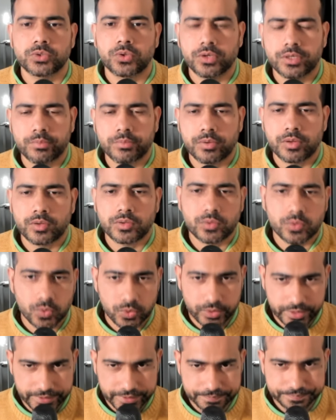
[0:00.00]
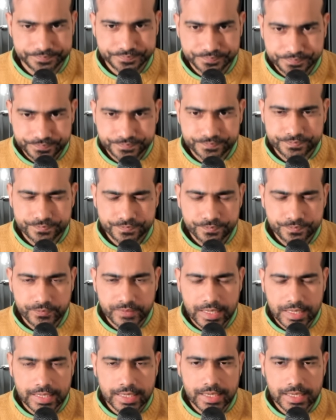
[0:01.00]
all about coding
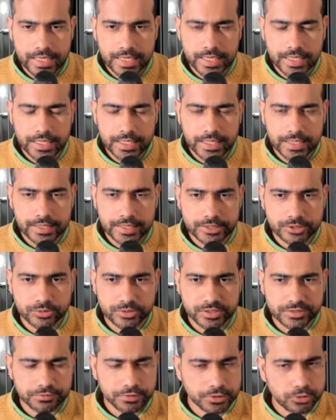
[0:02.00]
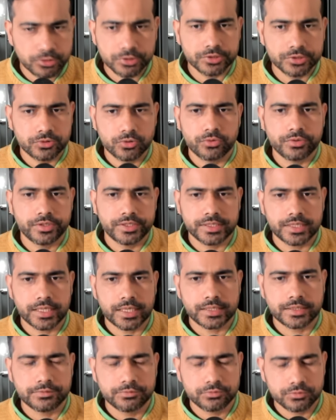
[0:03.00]
uh, you know if you're good at coding
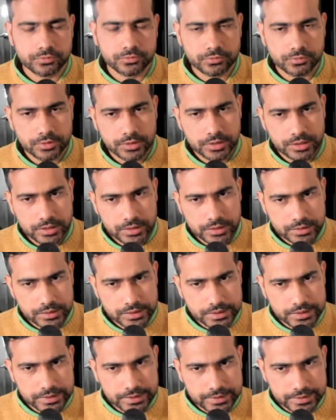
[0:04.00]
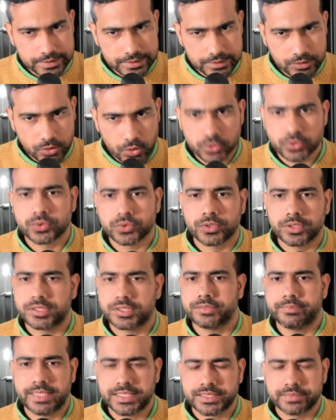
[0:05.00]
and if you uh, also
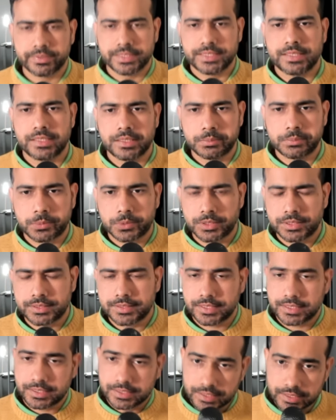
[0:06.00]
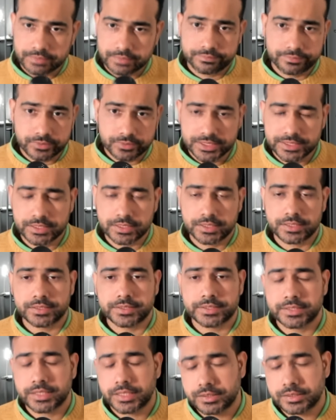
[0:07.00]
learn mathematical modeling and have decent
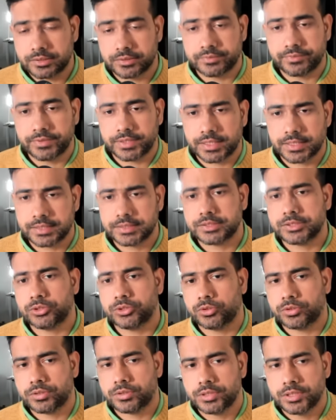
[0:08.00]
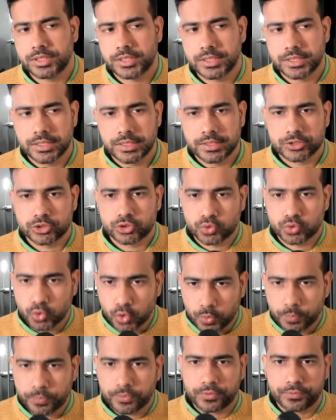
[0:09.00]
understanding of finance your
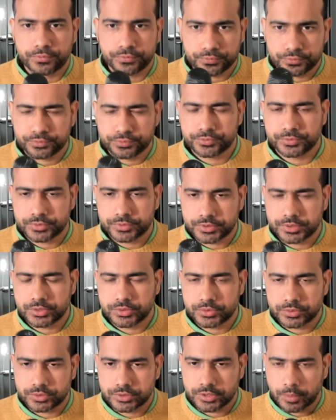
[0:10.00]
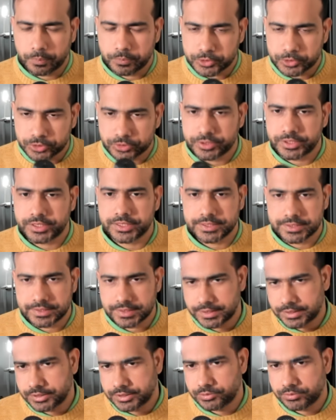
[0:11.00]
scope of you the opportunities
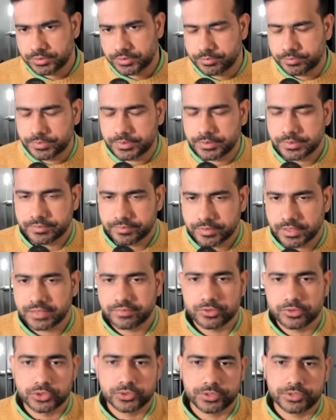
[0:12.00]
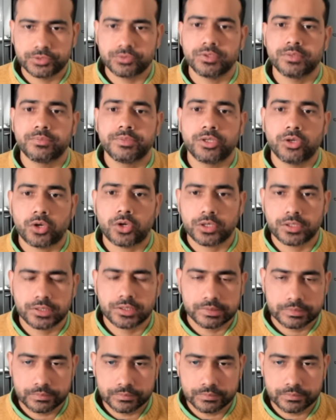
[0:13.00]
that you will be available to you will be lot